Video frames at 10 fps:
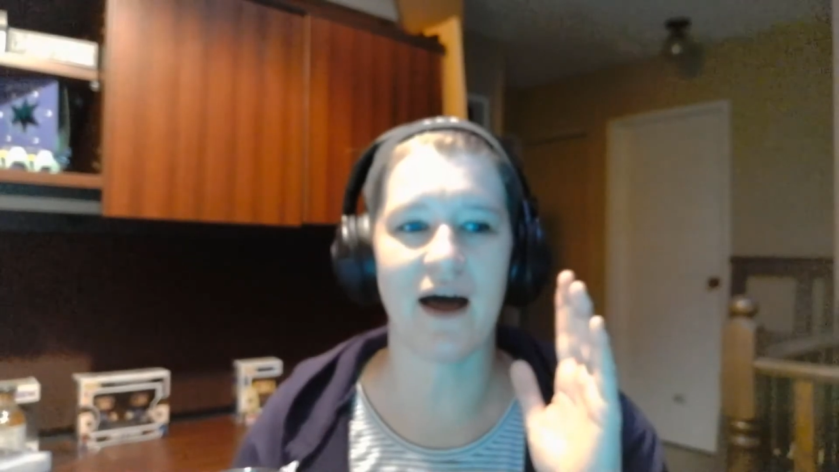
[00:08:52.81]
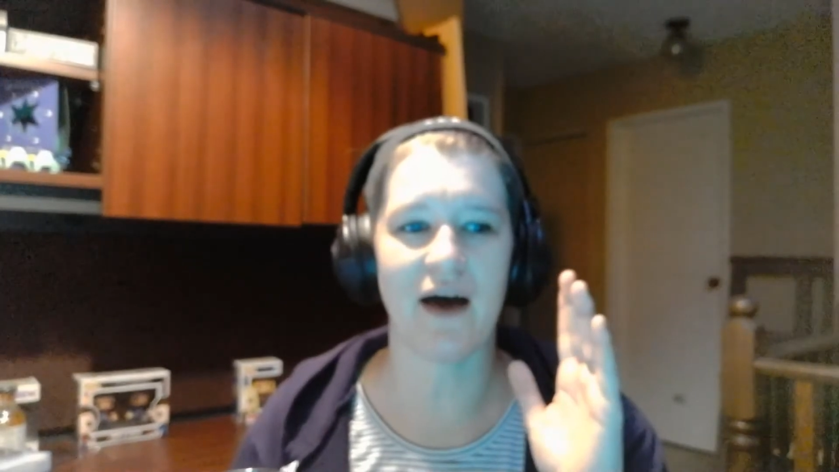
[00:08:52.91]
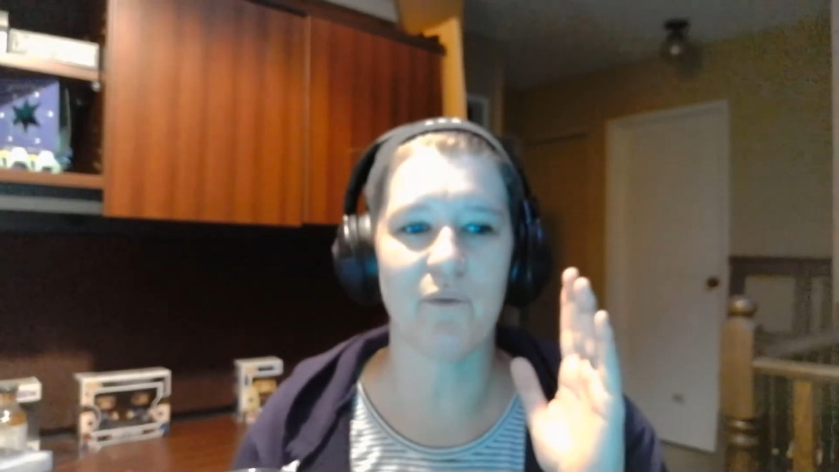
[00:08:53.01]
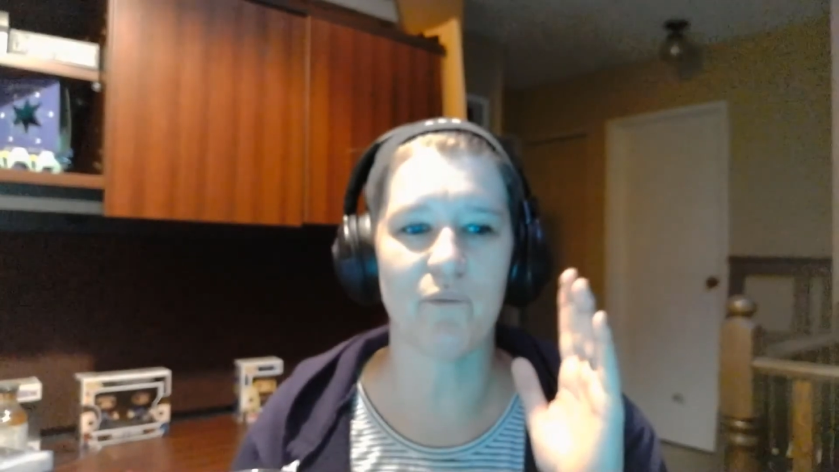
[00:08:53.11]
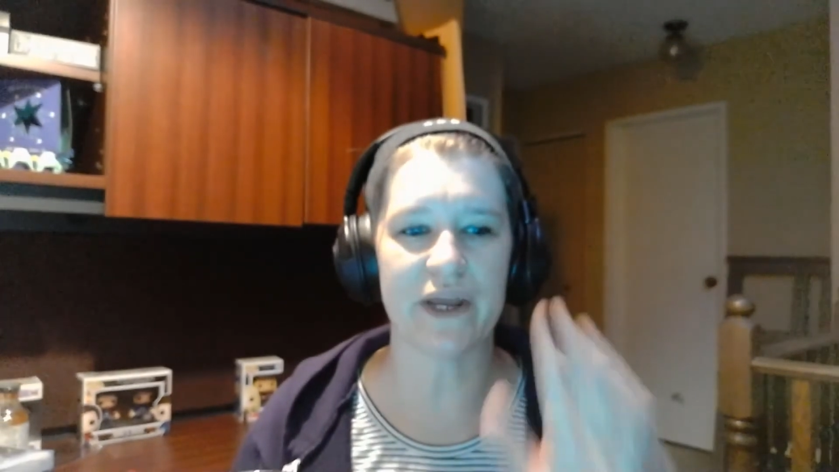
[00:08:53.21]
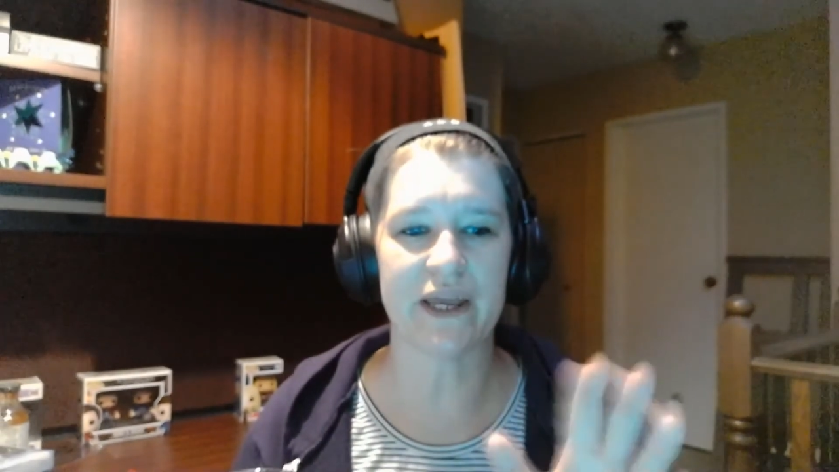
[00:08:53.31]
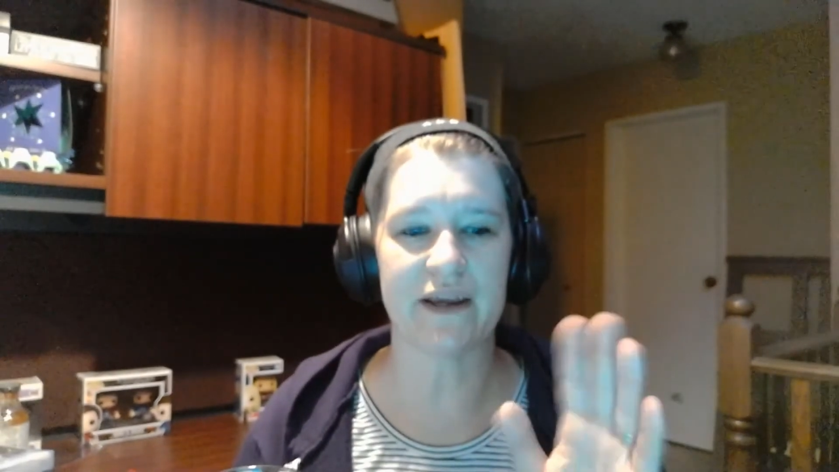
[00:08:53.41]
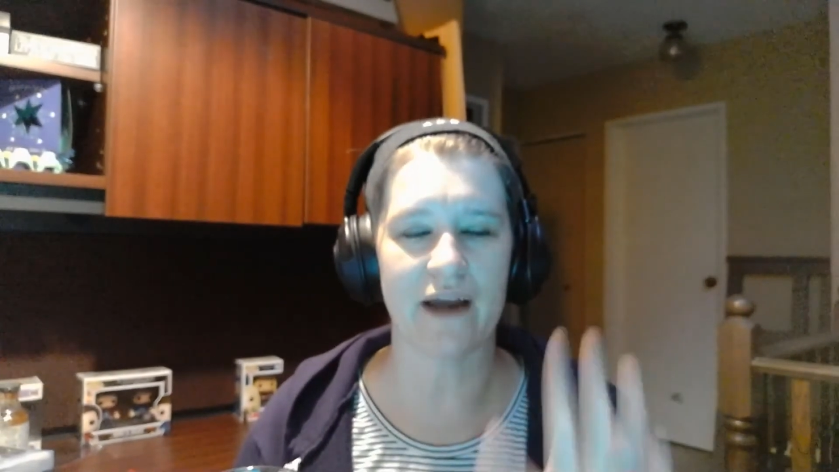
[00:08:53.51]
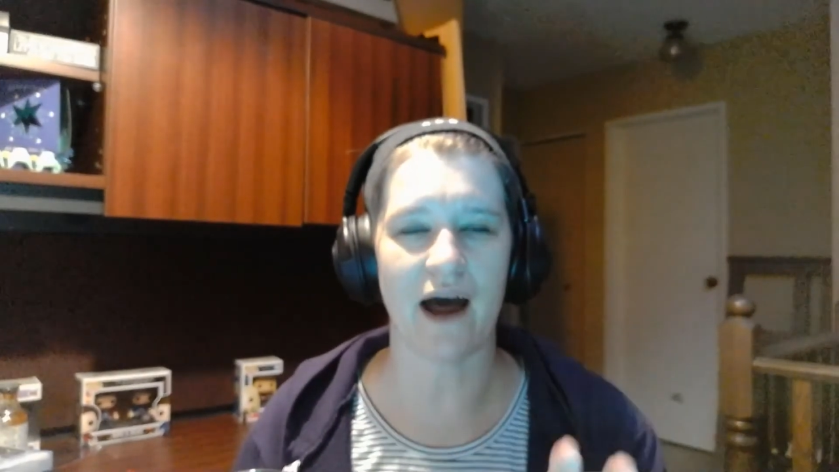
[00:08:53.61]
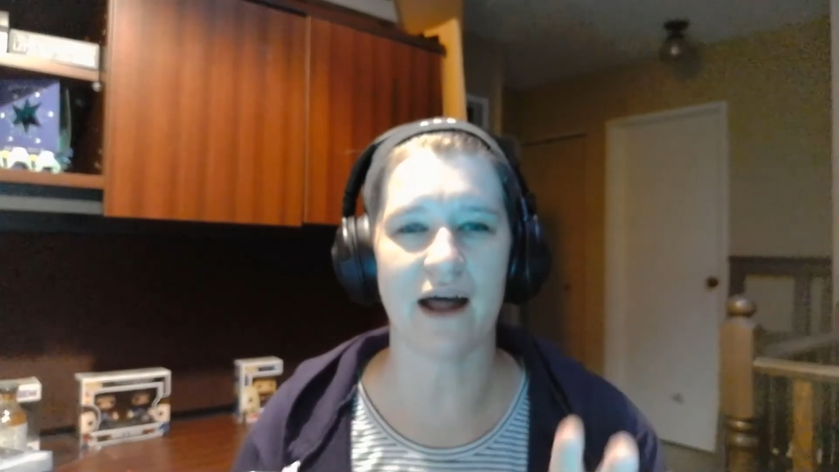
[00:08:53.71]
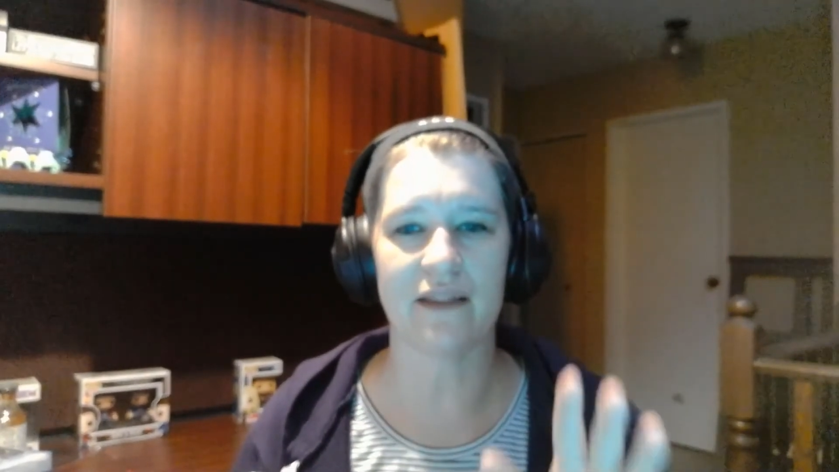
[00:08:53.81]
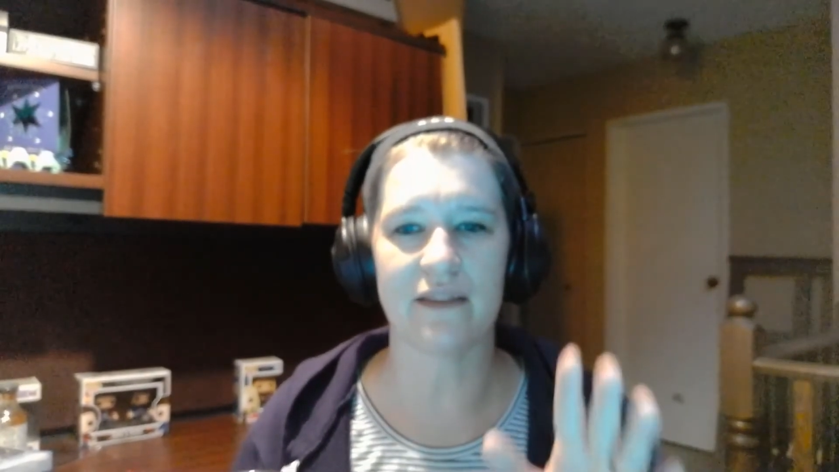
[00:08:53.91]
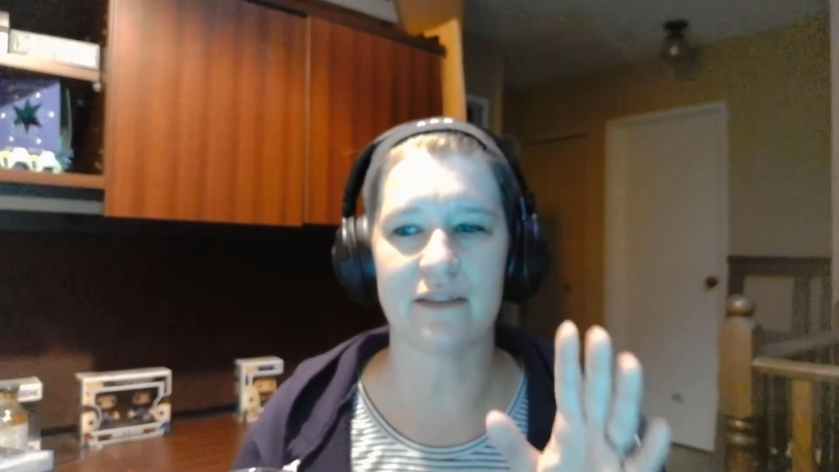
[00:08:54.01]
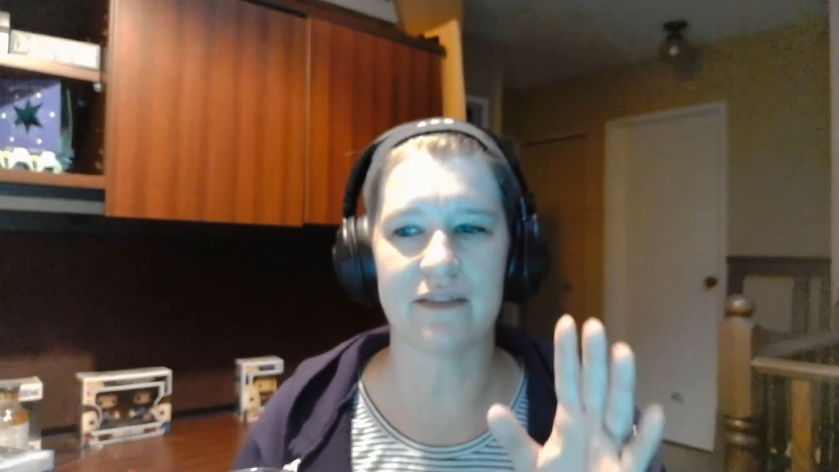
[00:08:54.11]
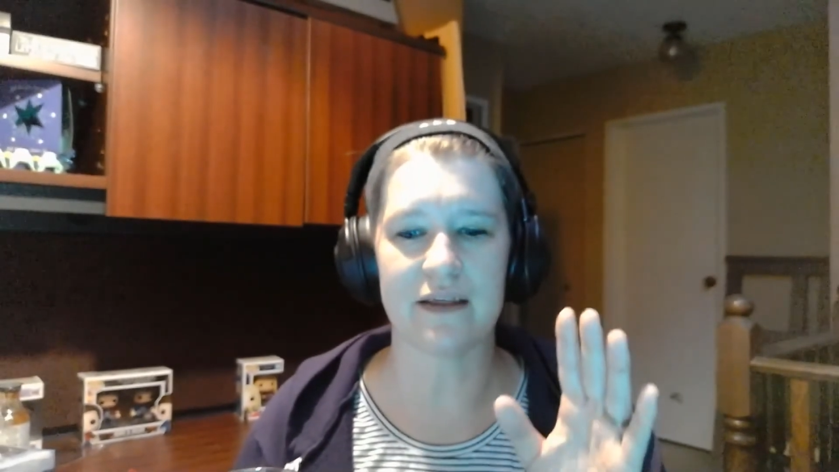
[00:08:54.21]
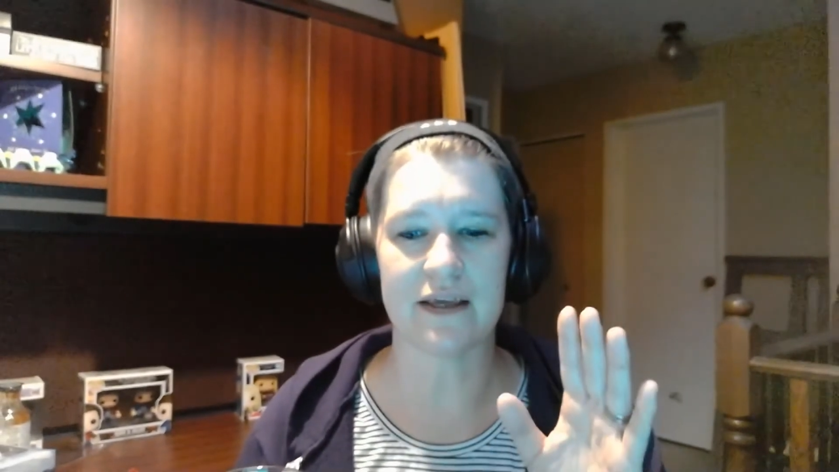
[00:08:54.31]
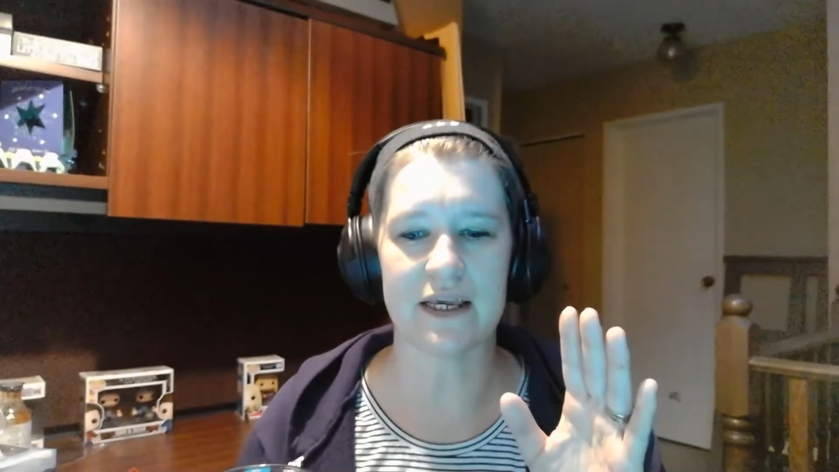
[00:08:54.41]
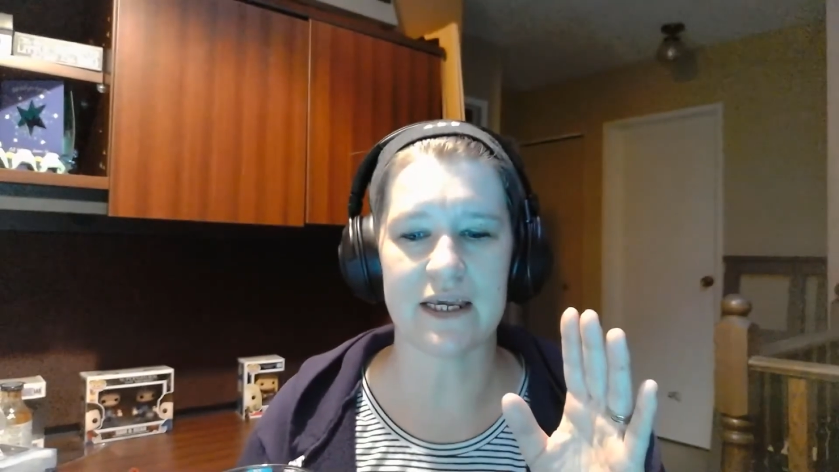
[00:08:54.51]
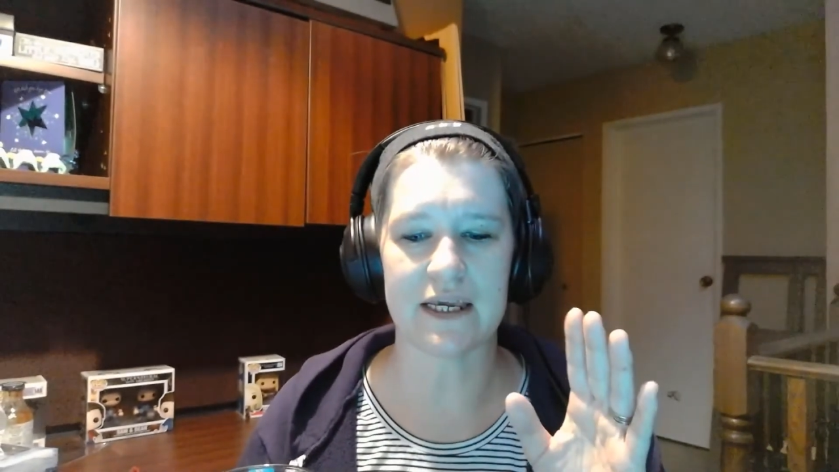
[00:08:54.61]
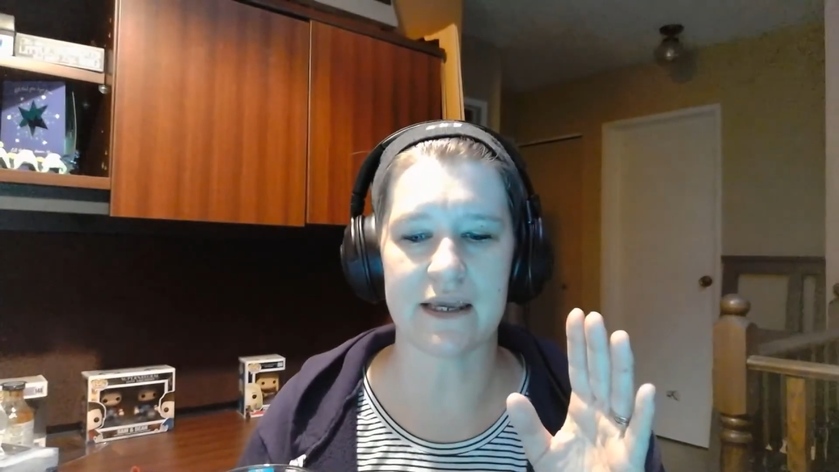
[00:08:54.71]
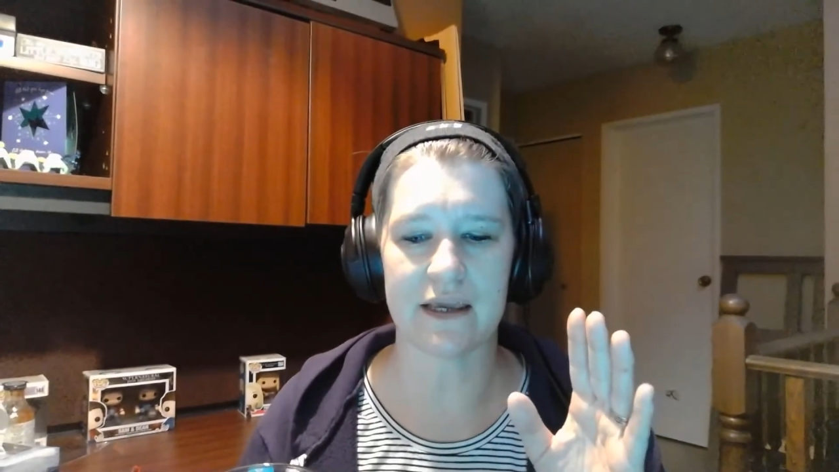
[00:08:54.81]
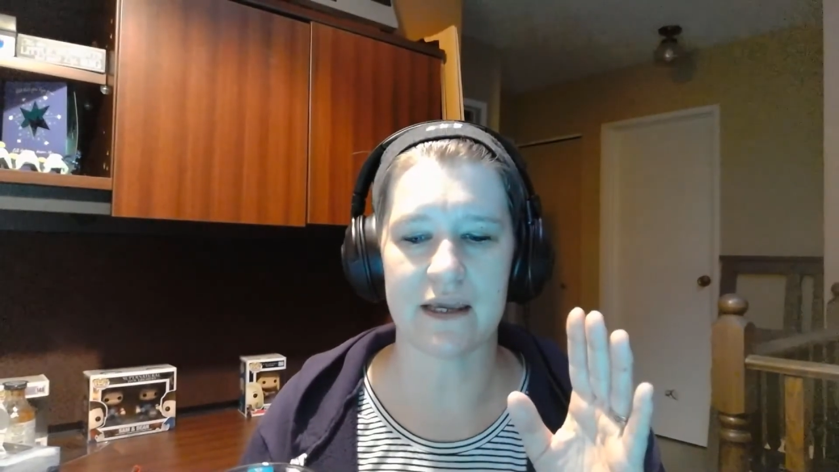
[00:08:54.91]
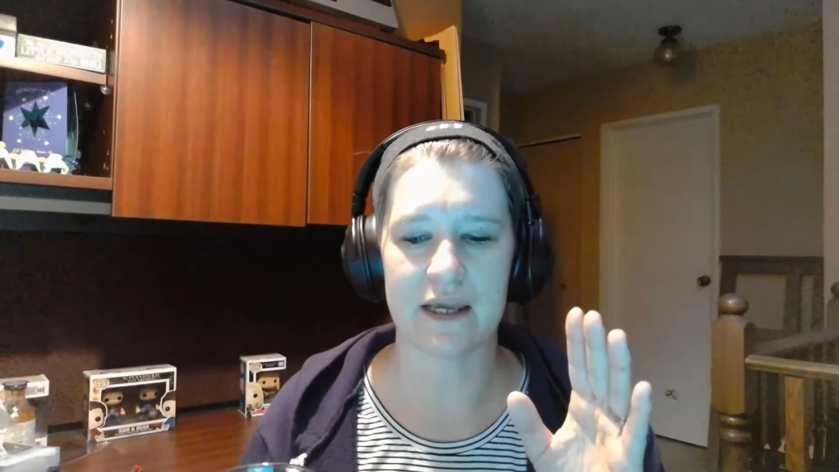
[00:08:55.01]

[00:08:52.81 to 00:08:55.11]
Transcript: we got the